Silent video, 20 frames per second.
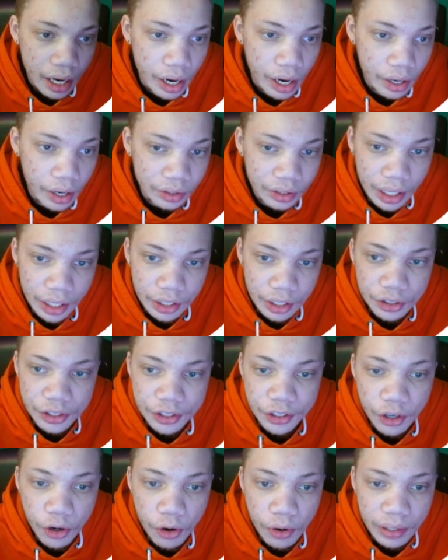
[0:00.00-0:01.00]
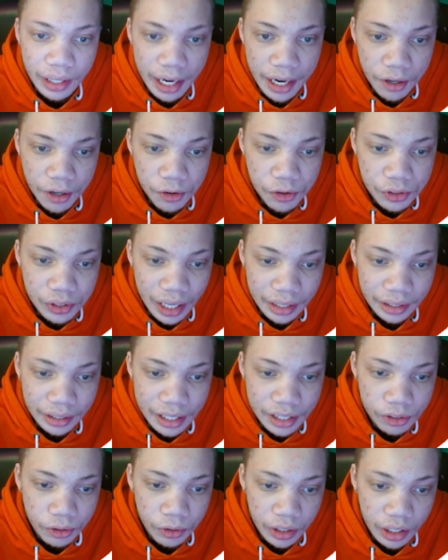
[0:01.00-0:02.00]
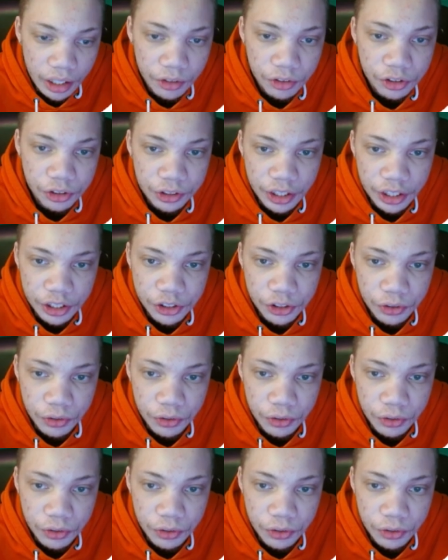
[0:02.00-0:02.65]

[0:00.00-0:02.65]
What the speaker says: And yeah, you need to go in angles like that's going to get you